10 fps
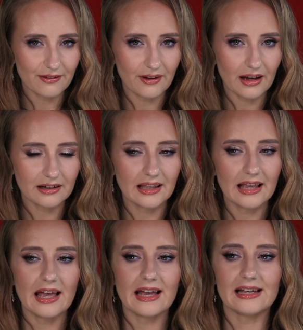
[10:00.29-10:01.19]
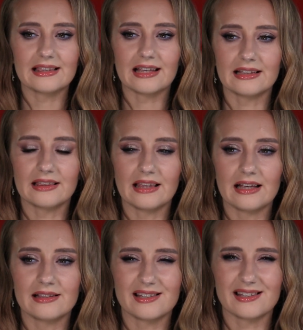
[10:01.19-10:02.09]
effect. It
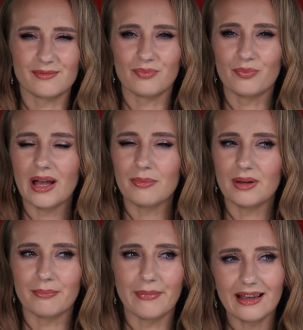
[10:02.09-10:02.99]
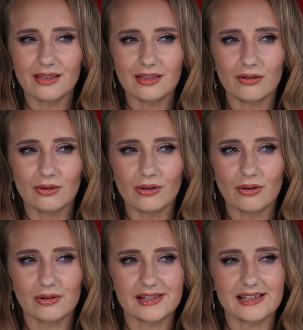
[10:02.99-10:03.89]
contains maybe menthol
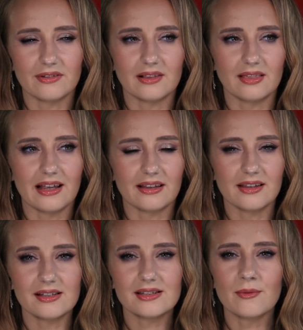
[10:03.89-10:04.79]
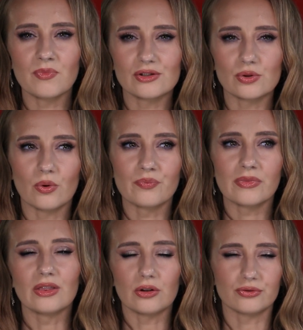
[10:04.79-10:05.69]
or something like this, so
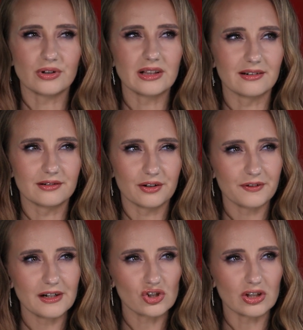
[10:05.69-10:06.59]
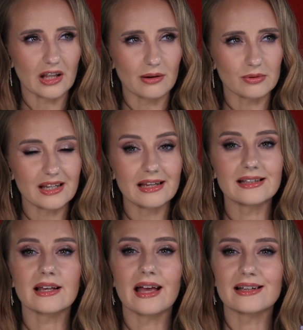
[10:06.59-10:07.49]
not really refreshing. I would say
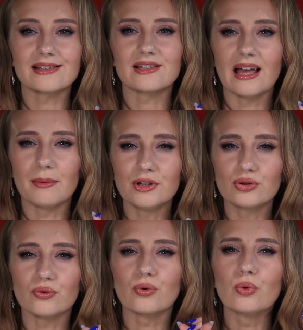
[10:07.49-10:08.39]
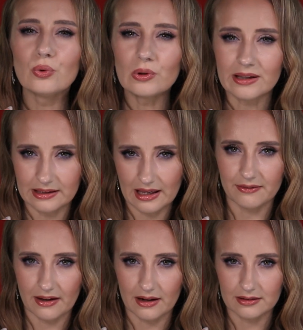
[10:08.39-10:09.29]
it has a bit of cooling
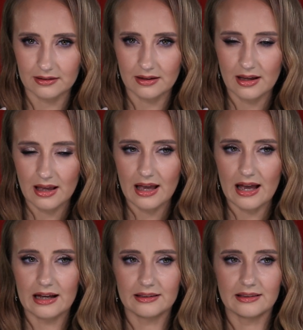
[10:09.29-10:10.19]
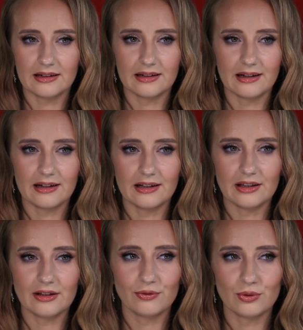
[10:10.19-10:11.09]
effect. And
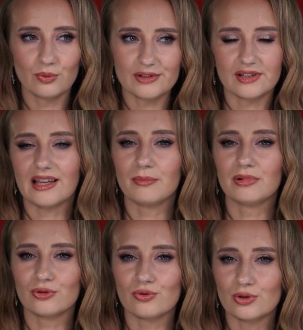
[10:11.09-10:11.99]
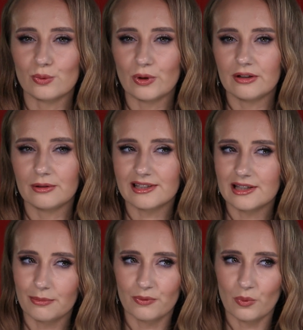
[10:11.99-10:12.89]
if you wasn't able to
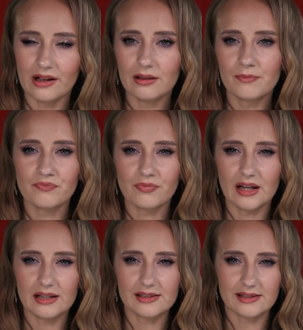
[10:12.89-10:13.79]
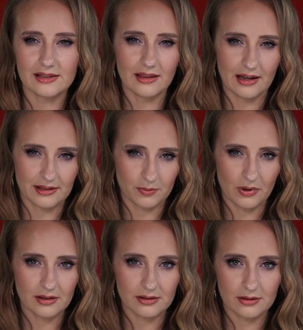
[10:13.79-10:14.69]
sleep well, it's a nice
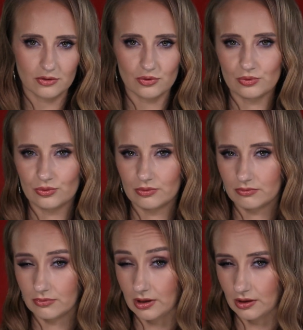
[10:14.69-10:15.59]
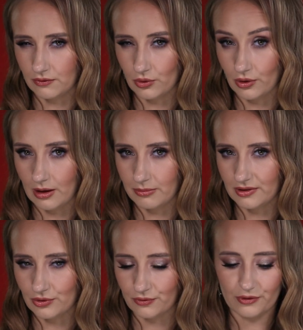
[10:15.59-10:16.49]
mask to give you a
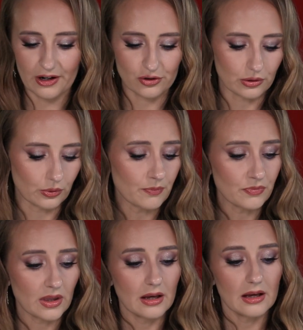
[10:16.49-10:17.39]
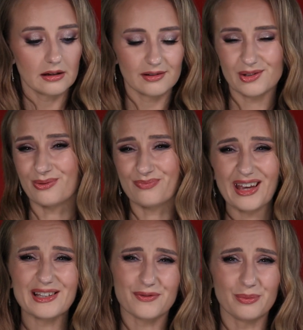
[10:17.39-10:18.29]
bit of fresh look. So
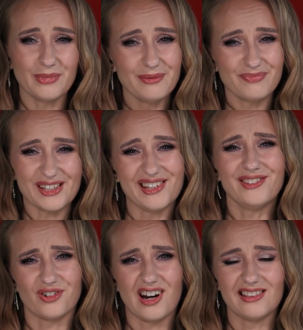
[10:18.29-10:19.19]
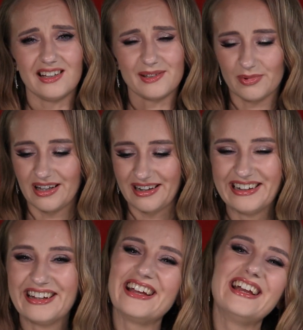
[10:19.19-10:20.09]
as for me, Santarelli is better.